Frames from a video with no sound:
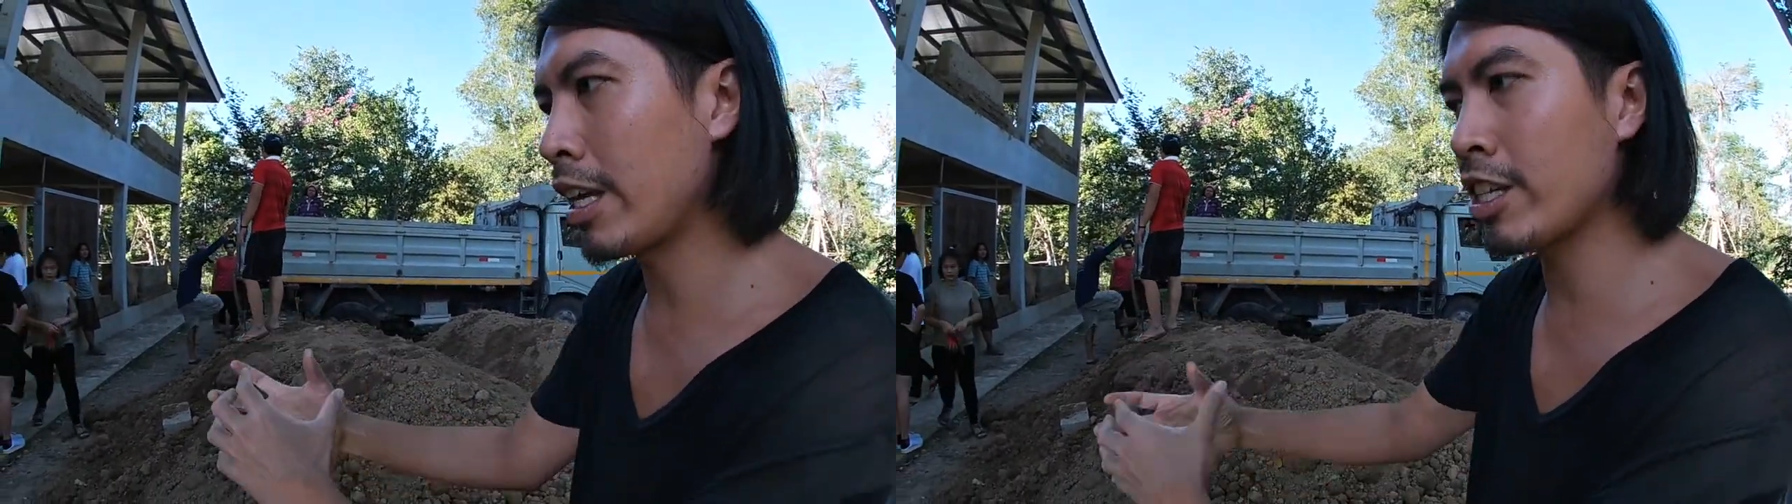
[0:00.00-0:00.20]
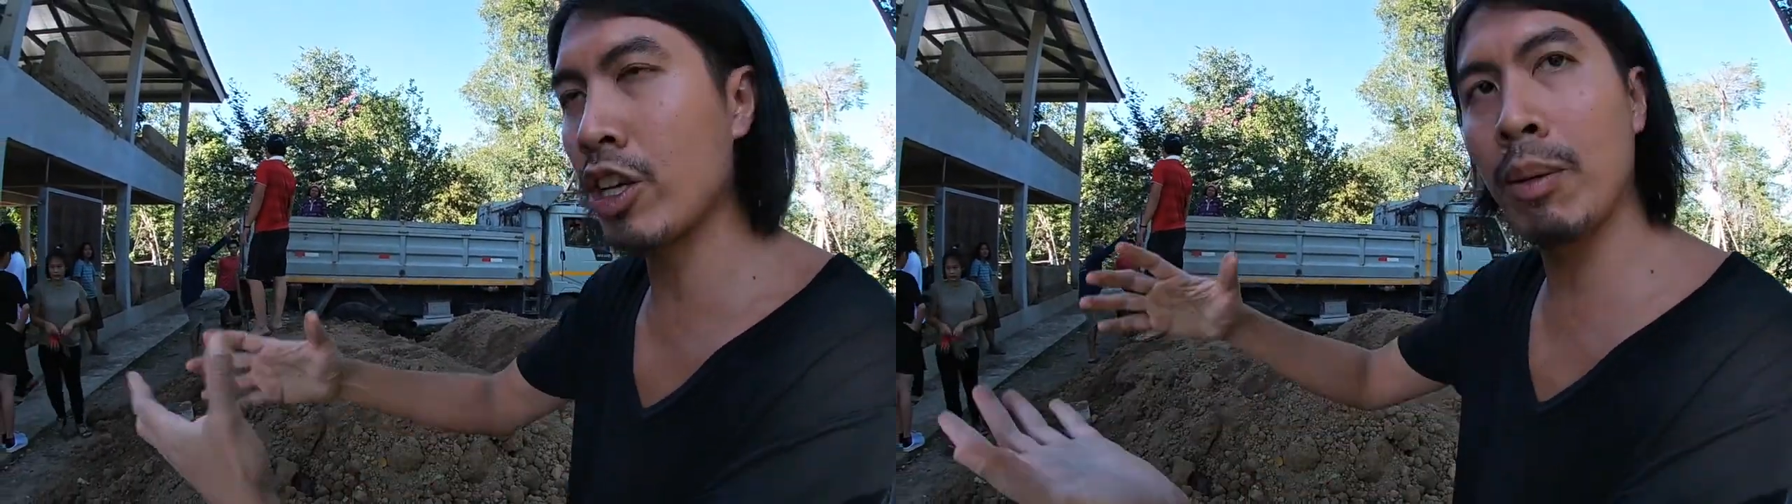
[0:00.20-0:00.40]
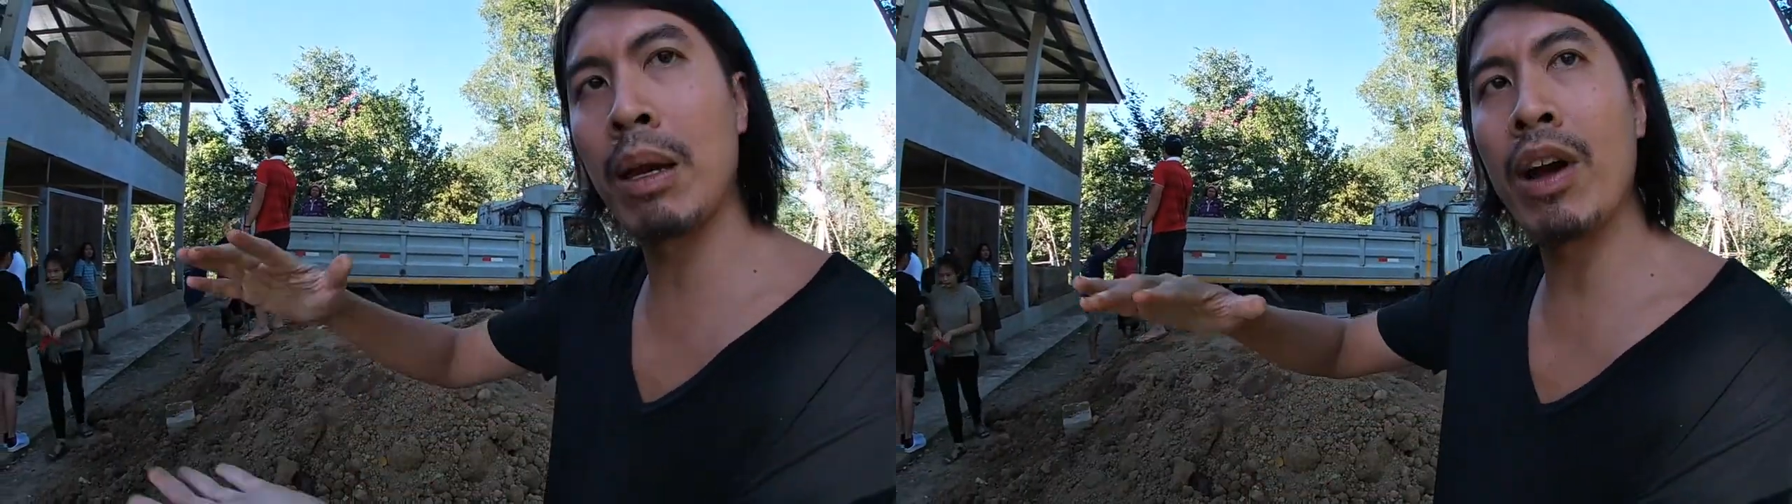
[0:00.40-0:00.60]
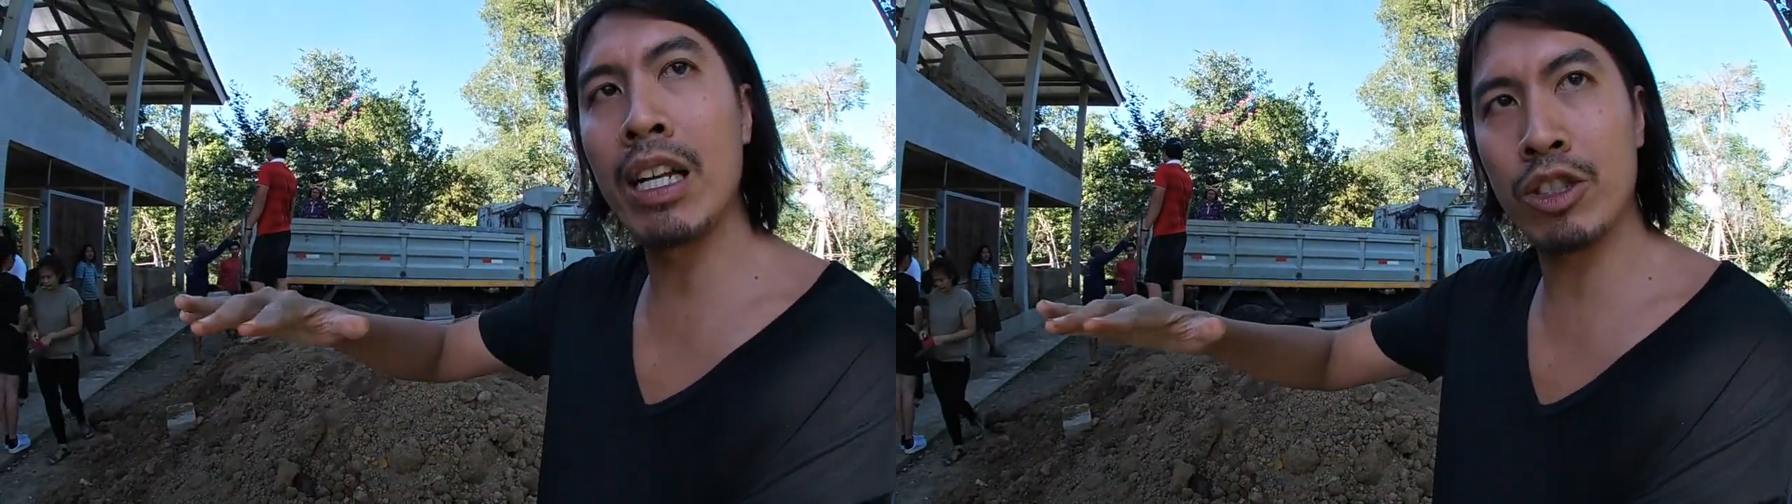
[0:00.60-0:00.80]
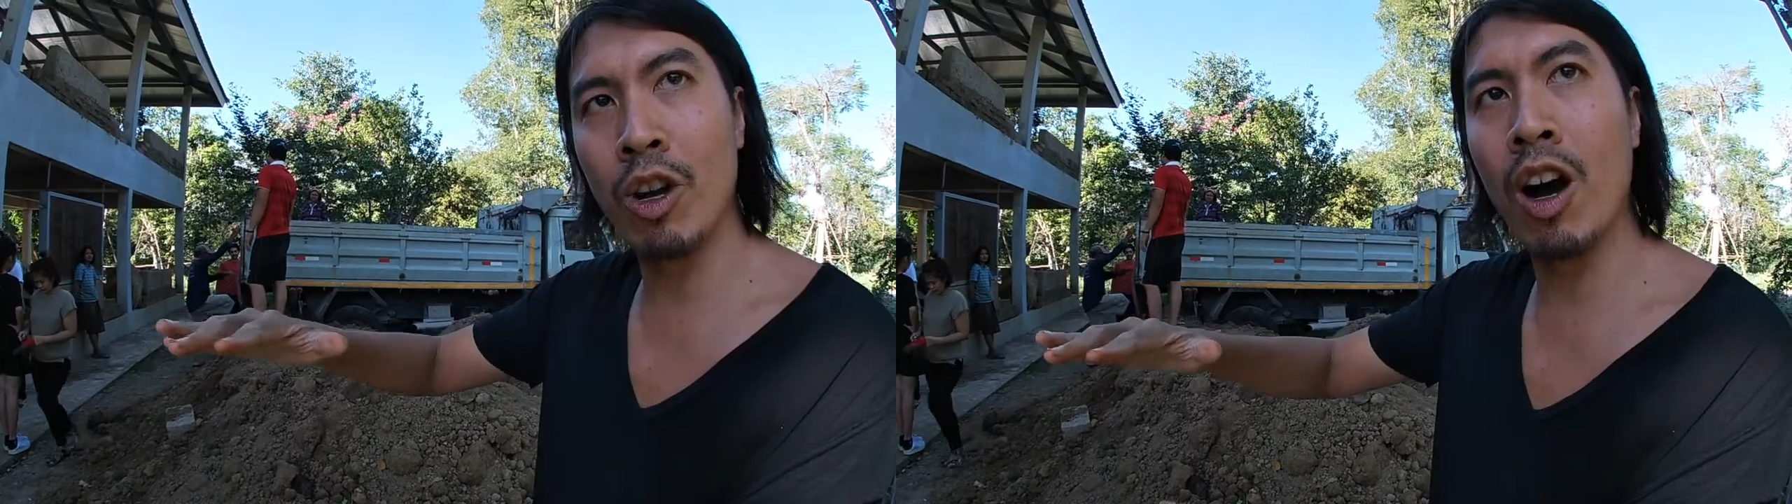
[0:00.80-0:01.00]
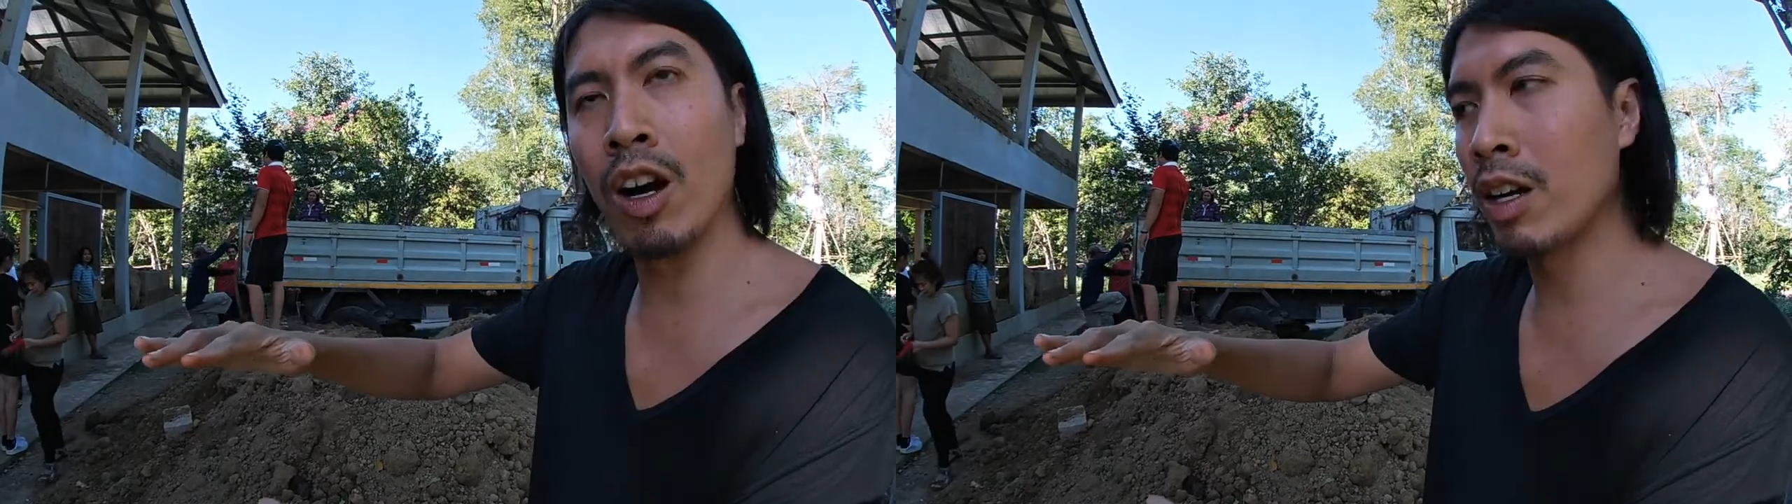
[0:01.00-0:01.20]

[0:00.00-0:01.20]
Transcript: it's gonna be very strong.